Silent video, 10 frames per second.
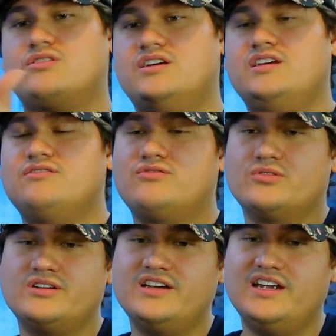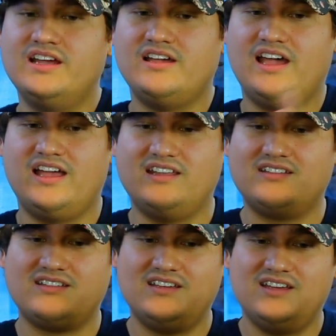three, four, and
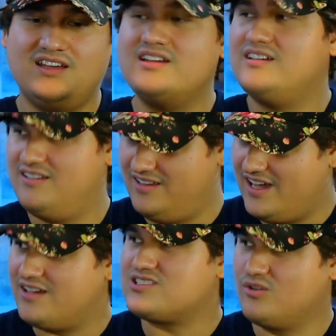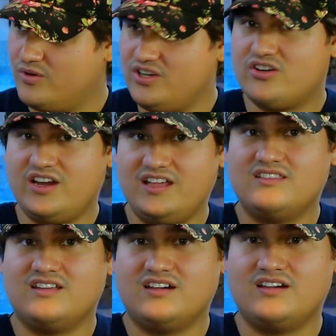oh, I heard of this. Yeah. So when you're
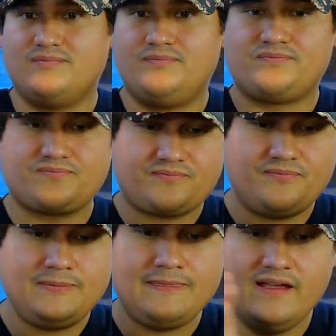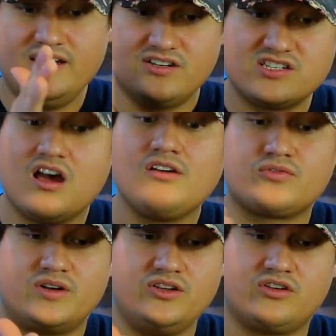in the in your
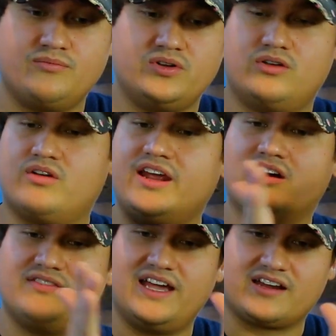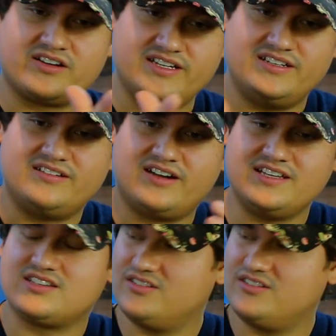software, you can put it right on that grid. Right? Yep,